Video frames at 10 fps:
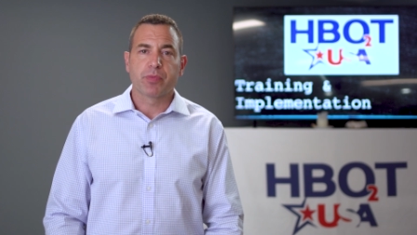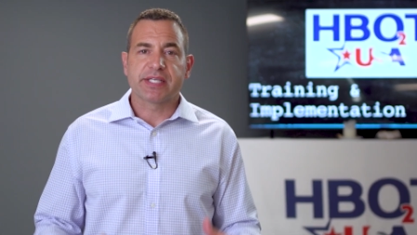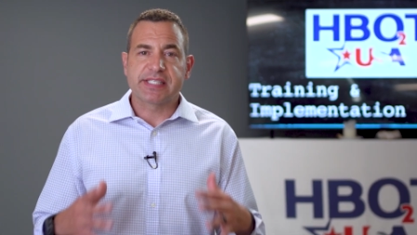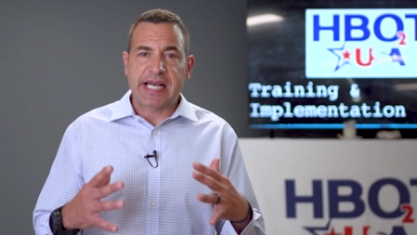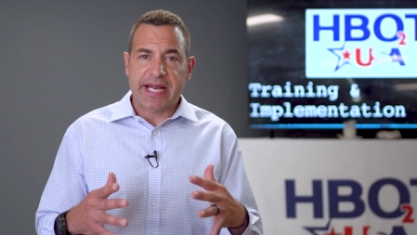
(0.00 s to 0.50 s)

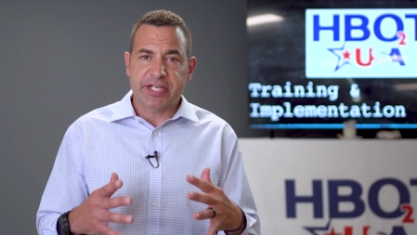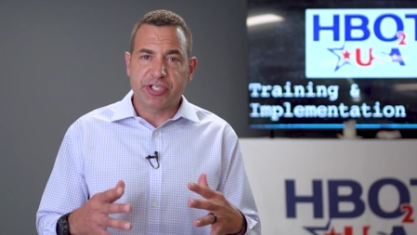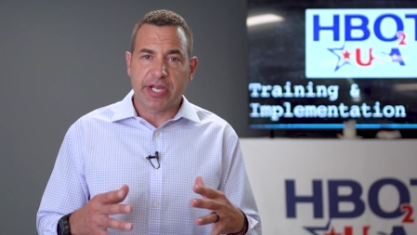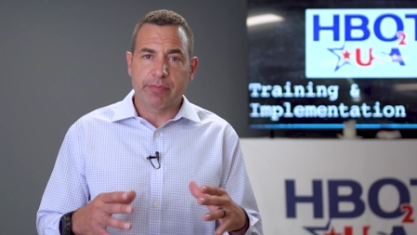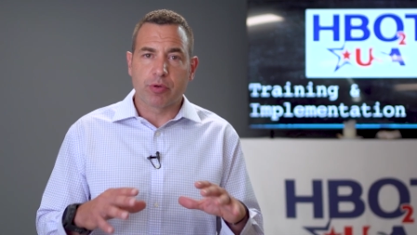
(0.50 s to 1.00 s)
A static
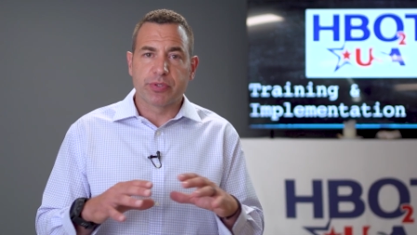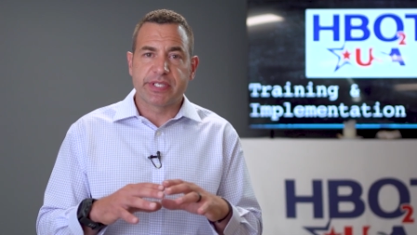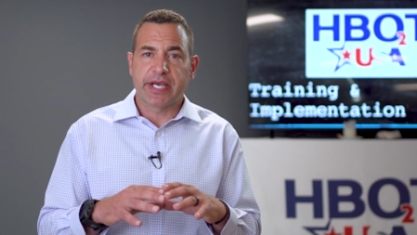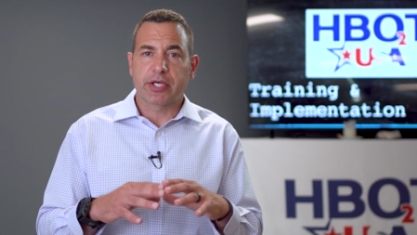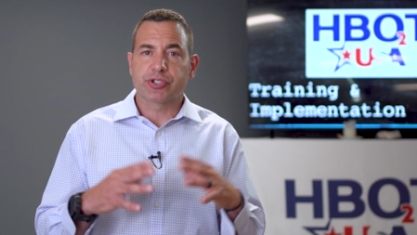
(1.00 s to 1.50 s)
chamber would
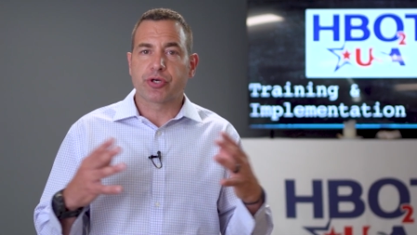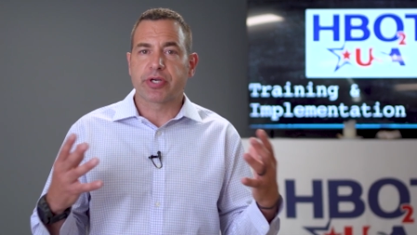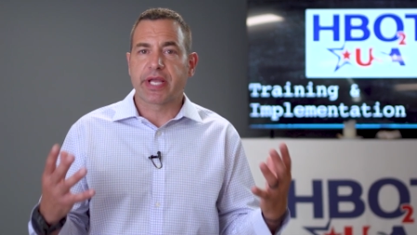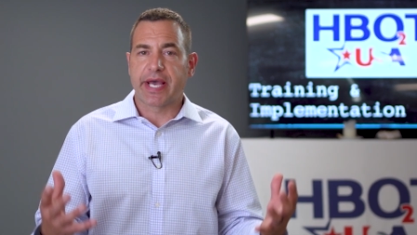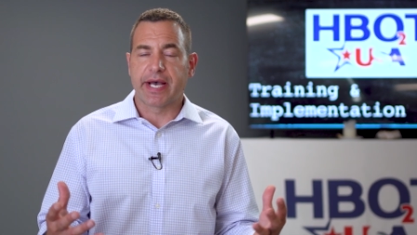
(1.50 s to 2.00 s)
take a
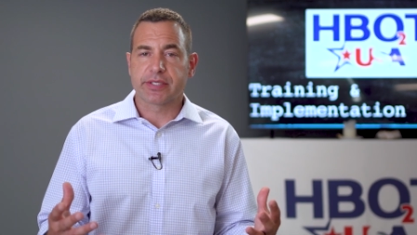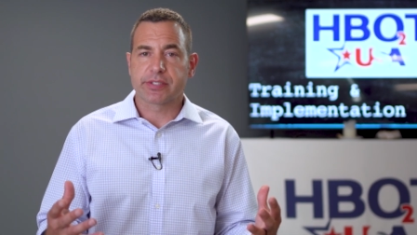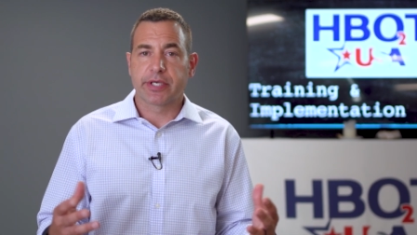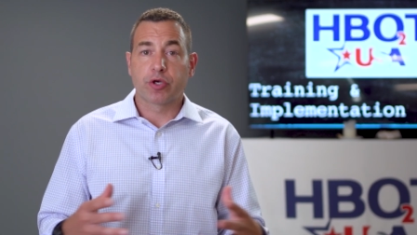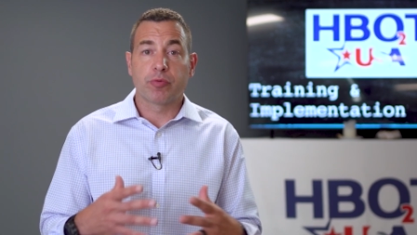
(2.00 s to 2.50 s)
certain
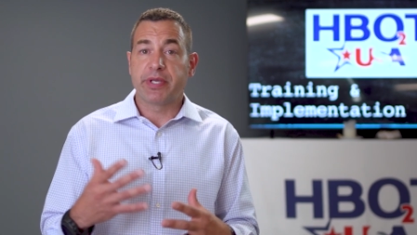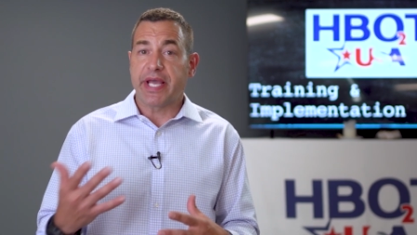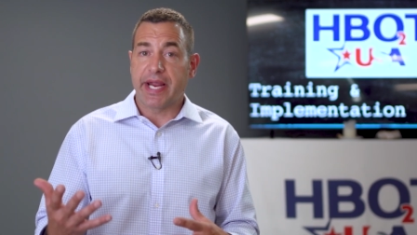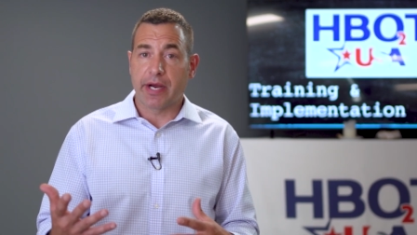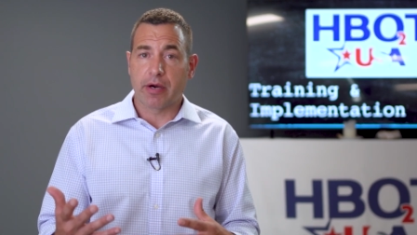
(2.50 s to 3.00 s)
gas, it could
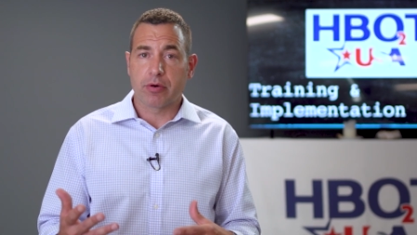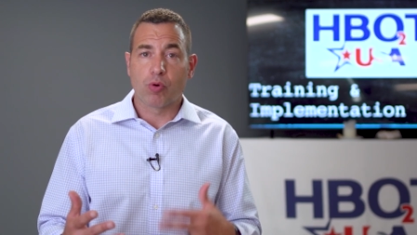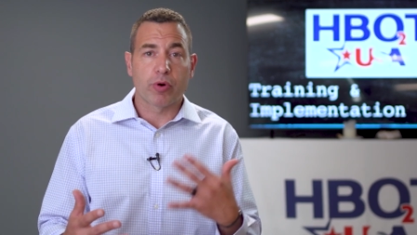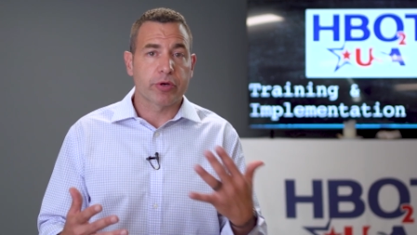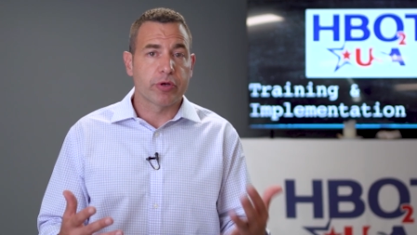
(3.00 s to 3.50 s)
be air
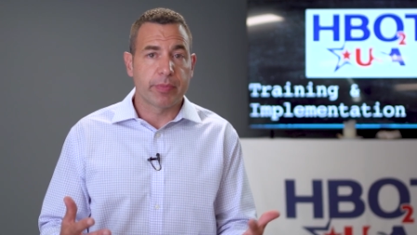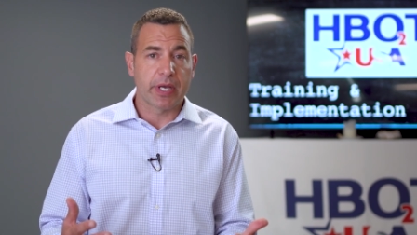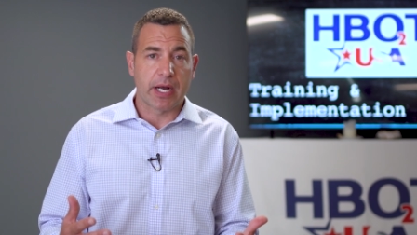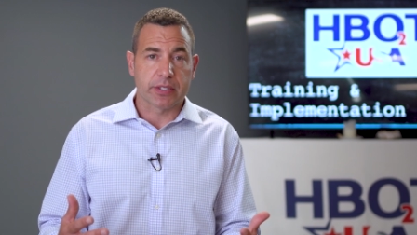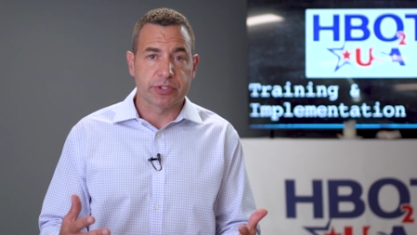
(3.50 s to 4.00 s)
or it could
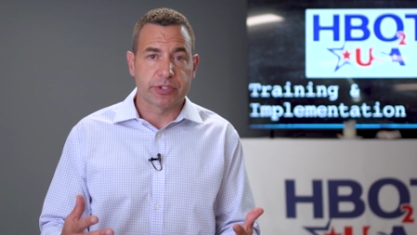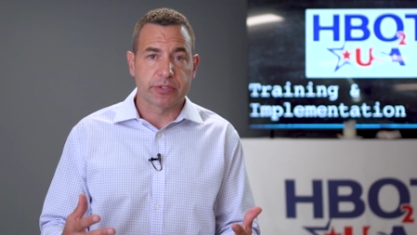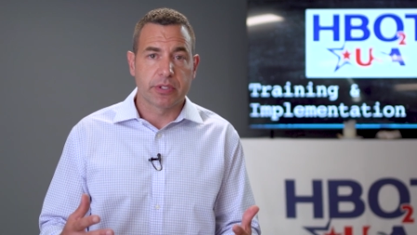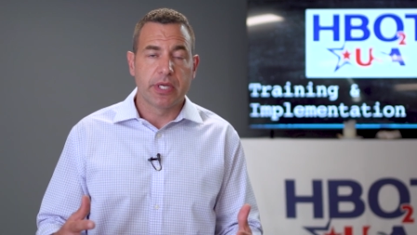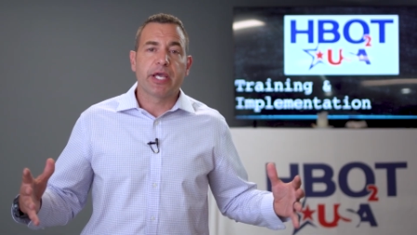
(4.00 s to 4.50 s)
be
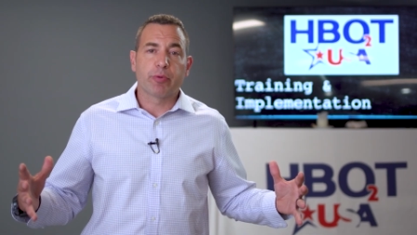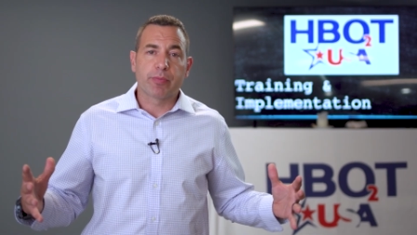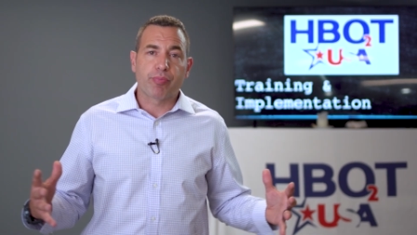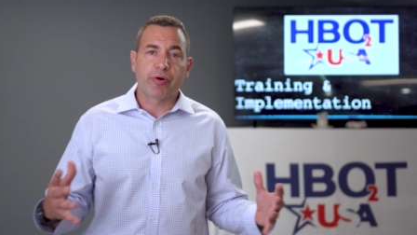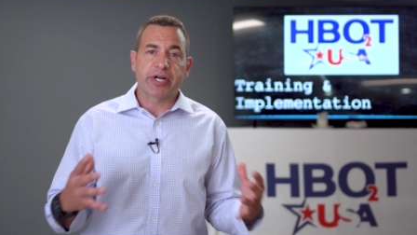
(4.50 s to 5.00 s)
oxygen. It
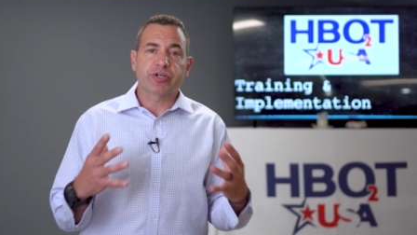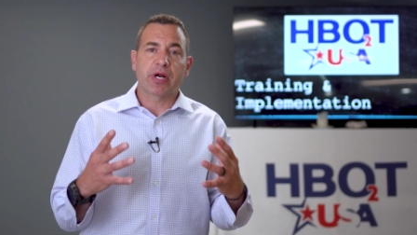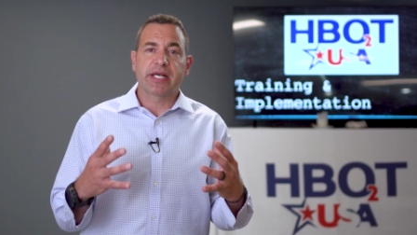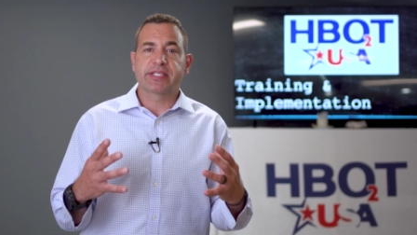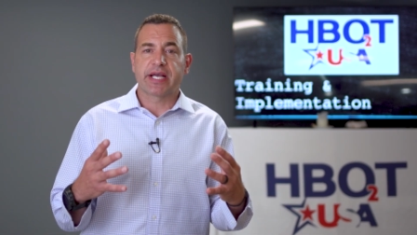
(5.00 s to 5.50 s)
would
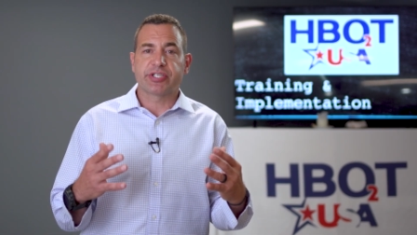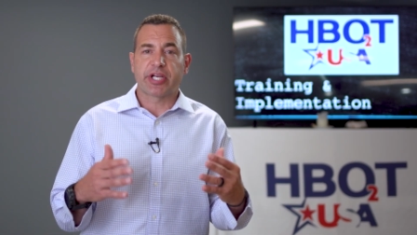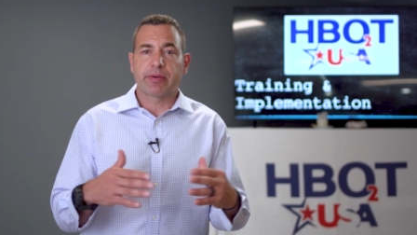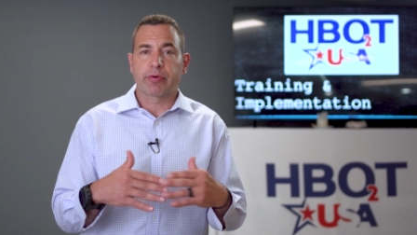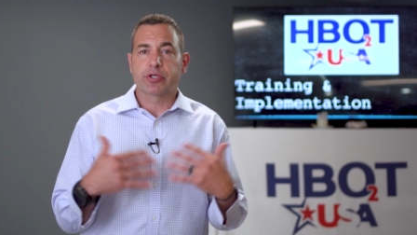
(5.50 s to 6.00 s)
pressurize that
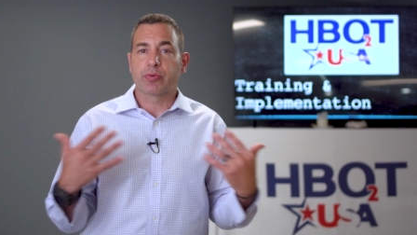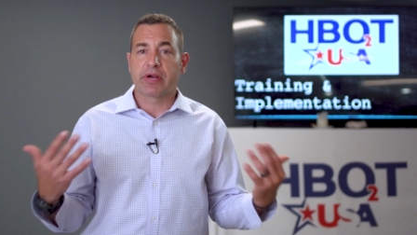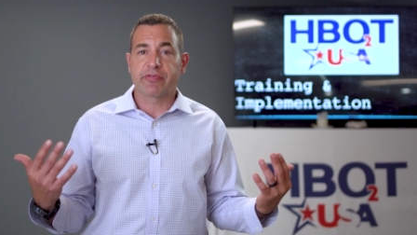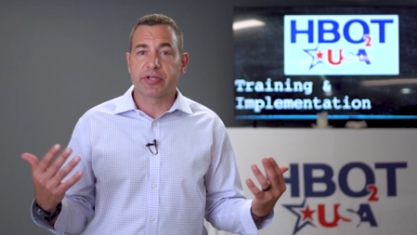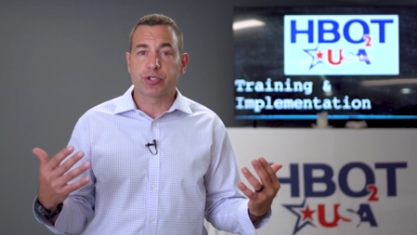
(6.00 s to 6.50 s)
chamber to
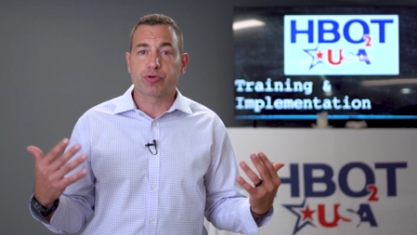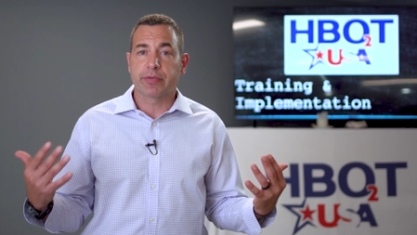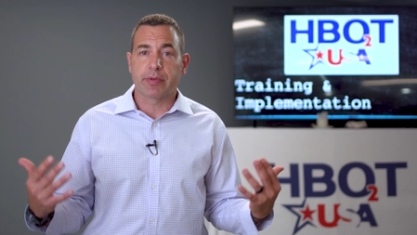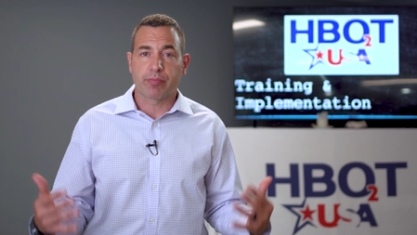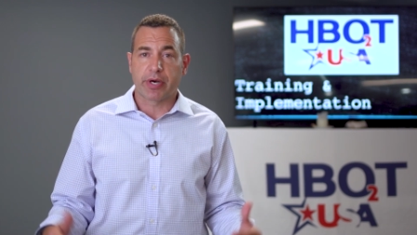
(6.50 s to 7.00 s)
whatever the
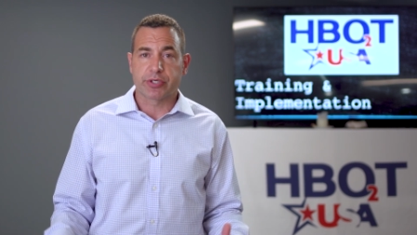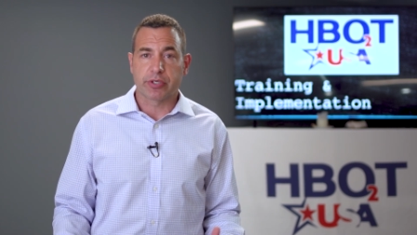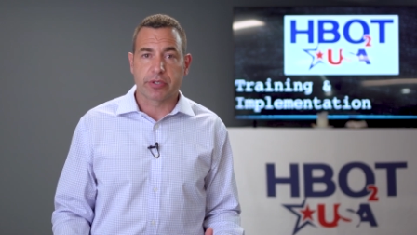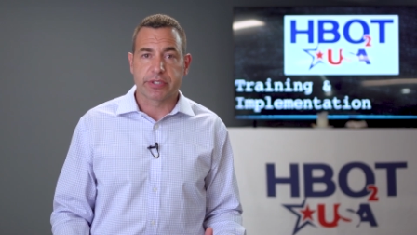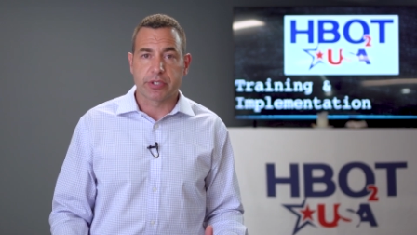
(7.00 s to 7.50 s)
treatment
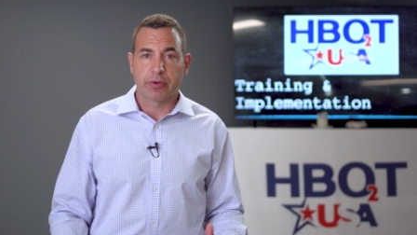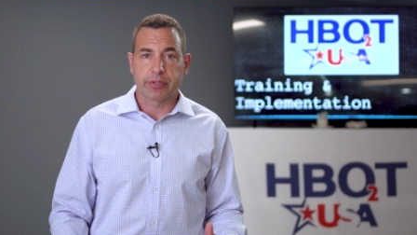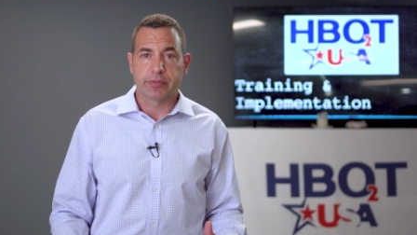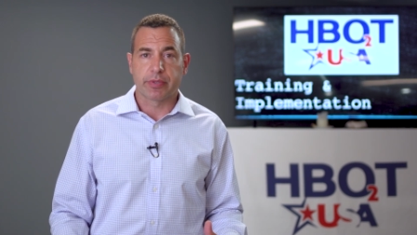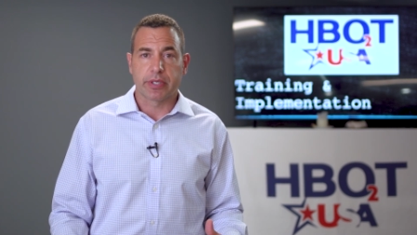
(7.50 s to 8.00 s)
pressure is
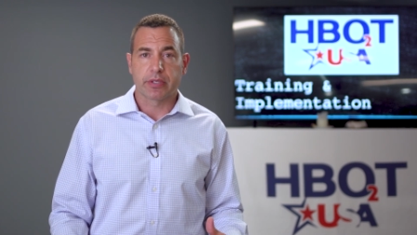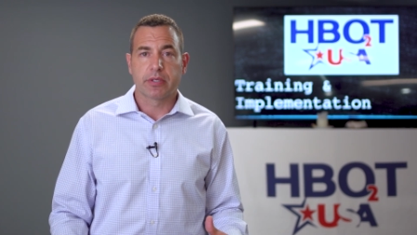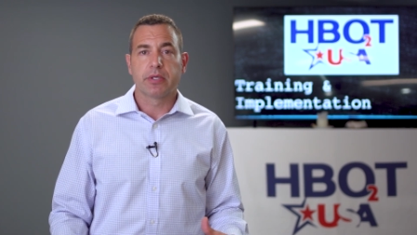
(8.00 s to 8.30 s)
going to be.